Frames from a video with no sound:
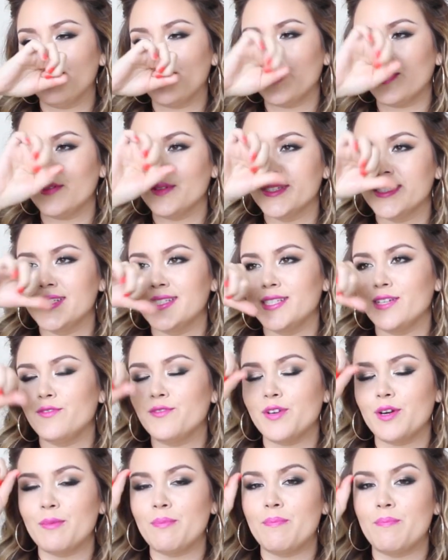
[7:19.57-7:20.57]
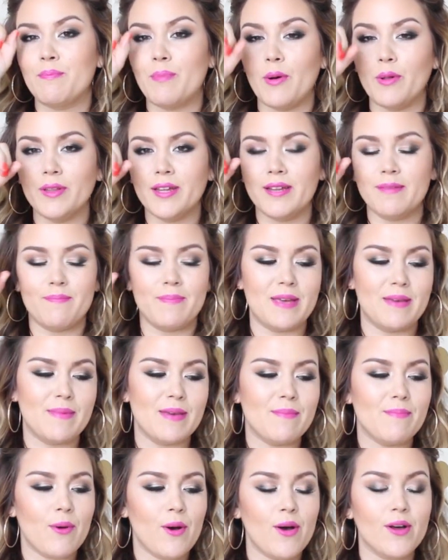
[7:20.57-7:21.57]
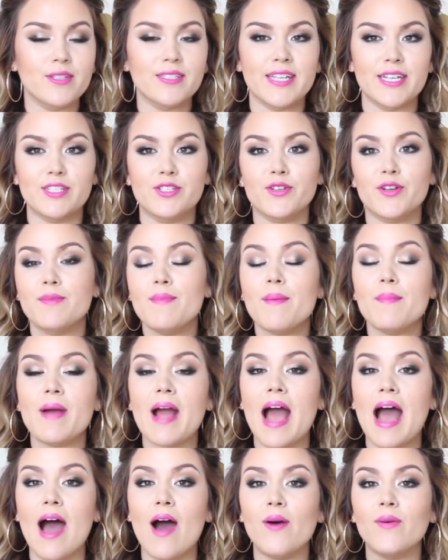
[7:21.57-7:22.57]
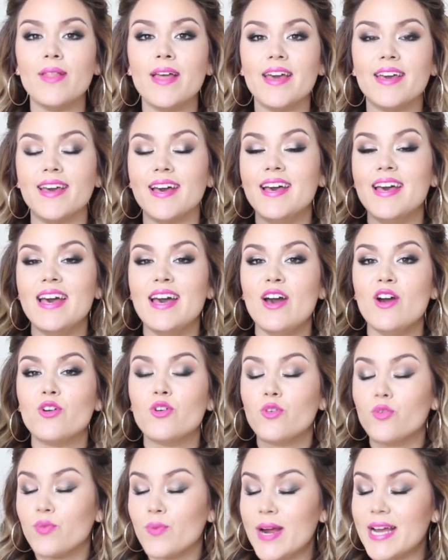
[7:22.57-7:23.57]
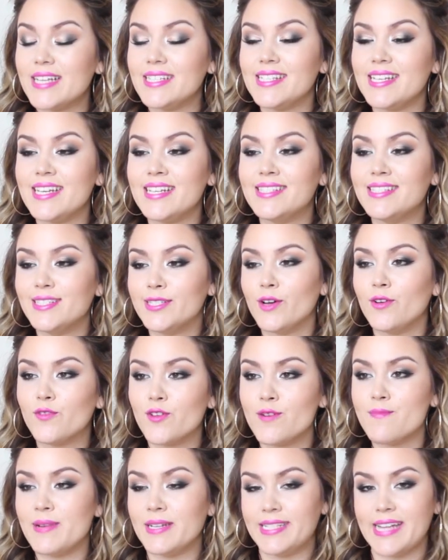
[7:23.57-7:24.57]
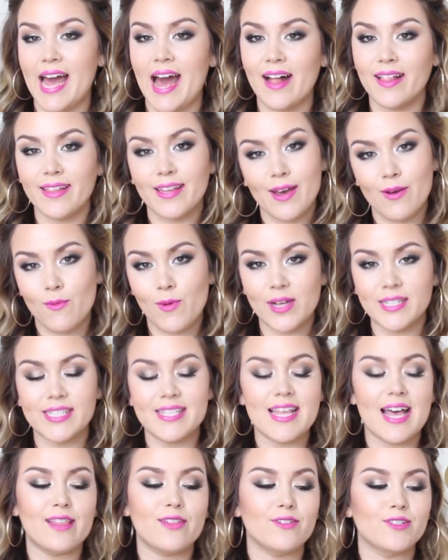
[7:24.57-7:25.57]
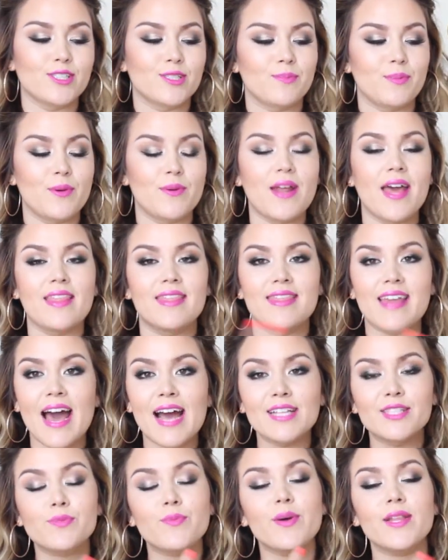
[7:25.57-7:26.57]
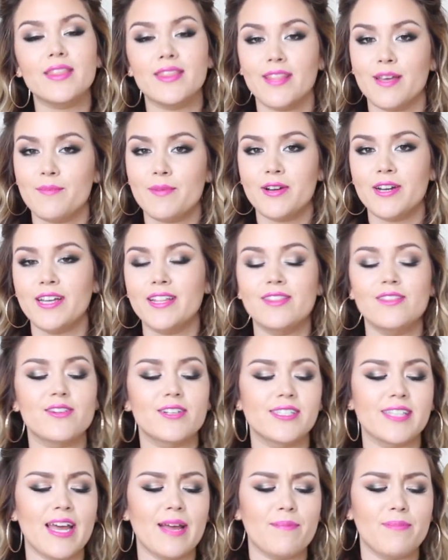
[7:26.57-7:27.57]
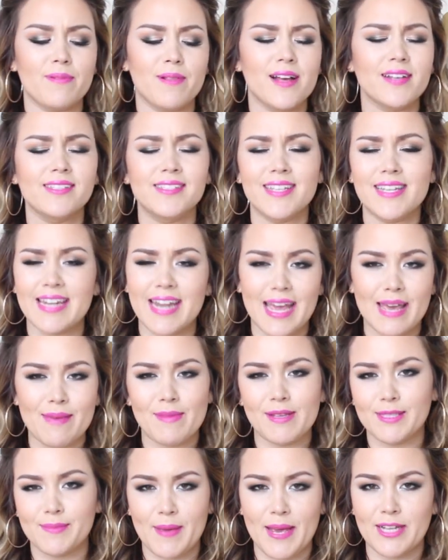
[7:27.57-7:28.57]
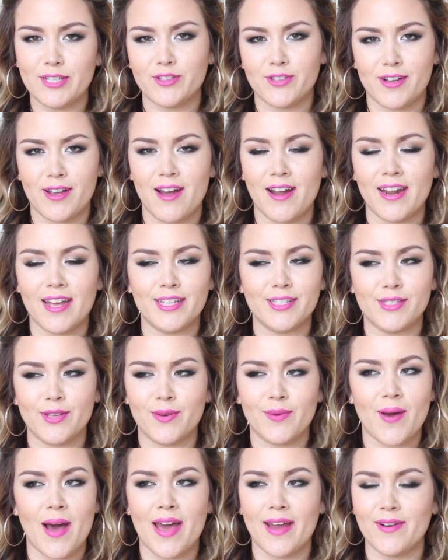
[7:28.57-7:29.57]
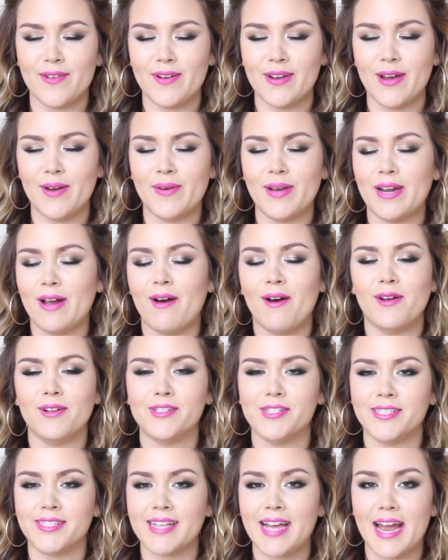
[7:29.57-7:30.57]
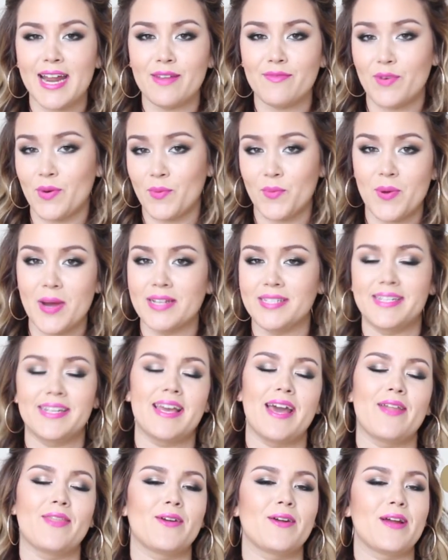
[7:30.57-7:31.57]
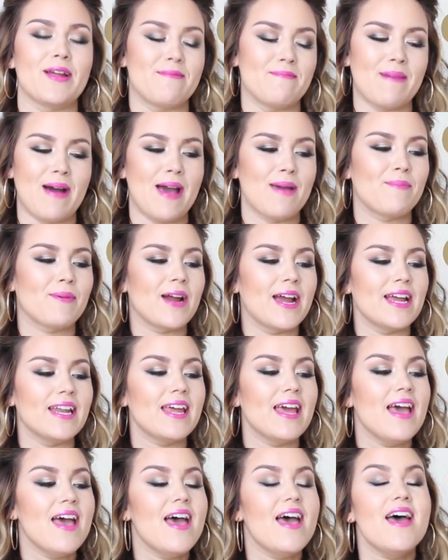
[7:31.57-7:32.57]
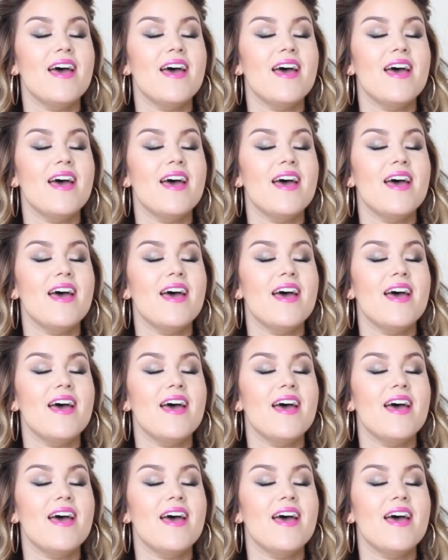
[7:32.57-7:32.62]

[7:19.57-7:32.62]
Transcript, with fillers: little silver bullet B B balls, like do you remember how like crazy silver metallic it was in that little spoon? That's what Liberty looks like, plus the name is patriotic, so I don't know, it all just kind of went together in my brain.